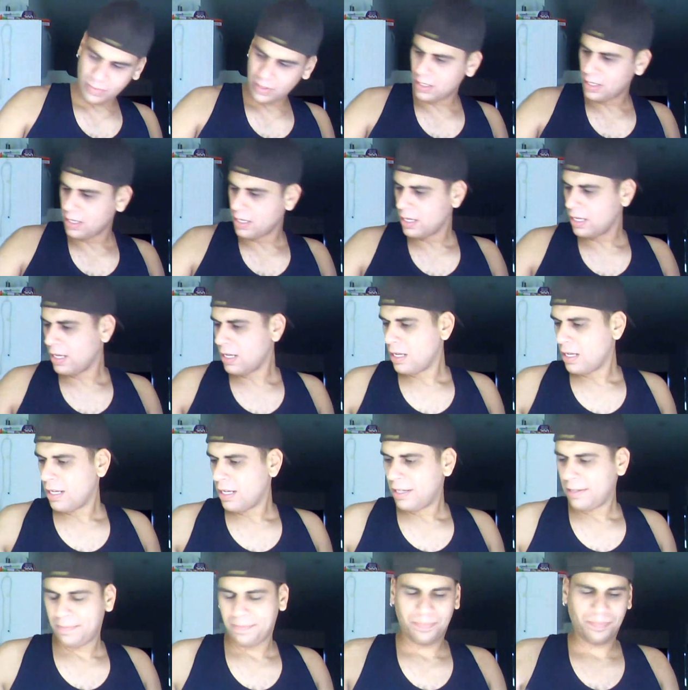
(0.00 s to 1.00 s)

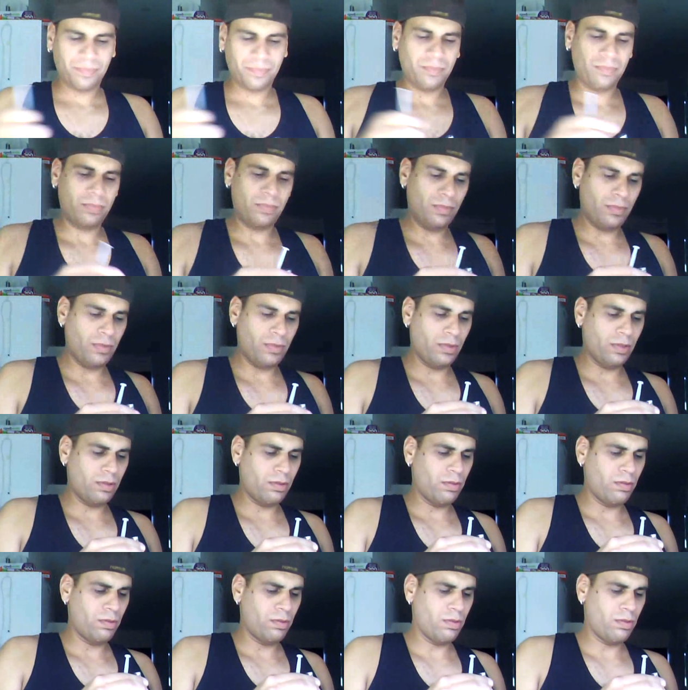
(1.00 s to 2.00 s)

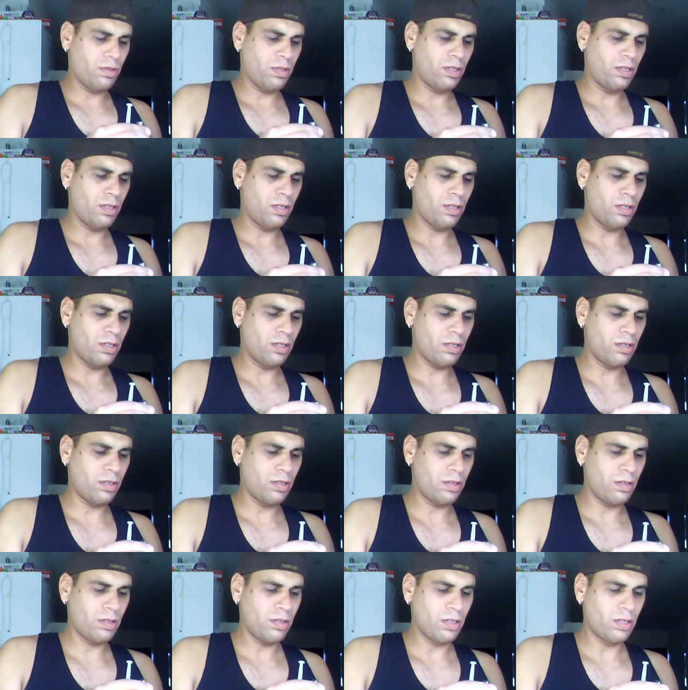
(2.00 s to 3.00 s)

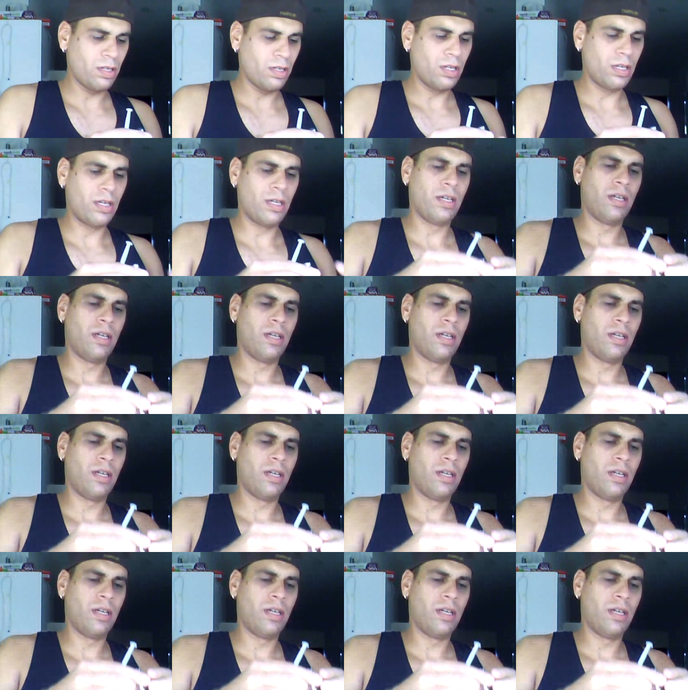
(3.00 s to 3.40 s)
No one is speaking in this clip.